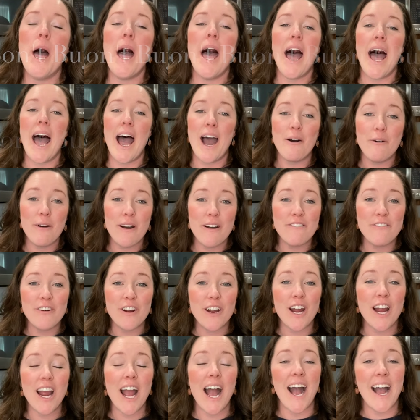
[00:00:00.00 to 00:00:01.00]

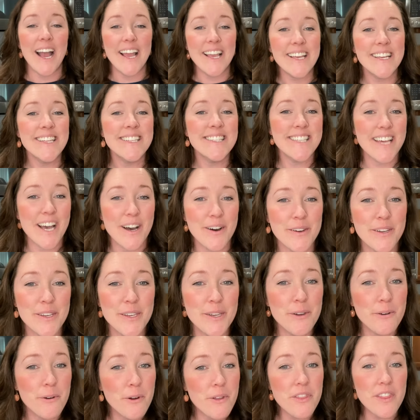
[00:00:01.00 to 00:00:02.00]
However, I can tell
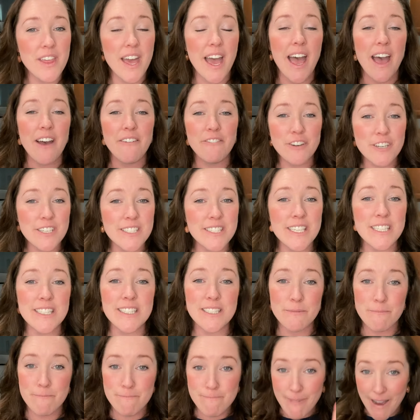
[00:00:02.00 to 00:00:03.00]
you that ever
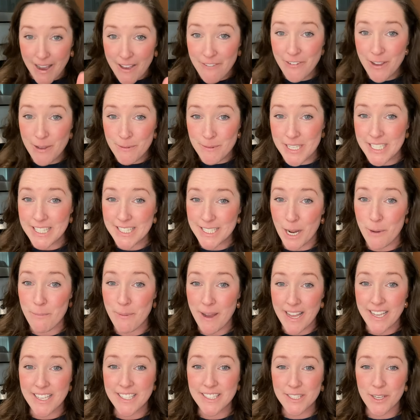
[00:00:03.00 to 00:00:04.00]
since my family stopped
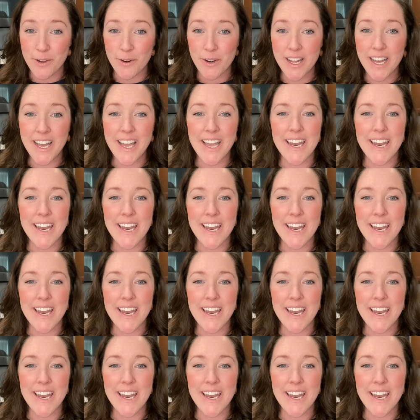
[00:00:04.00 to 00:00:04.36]
buying soda,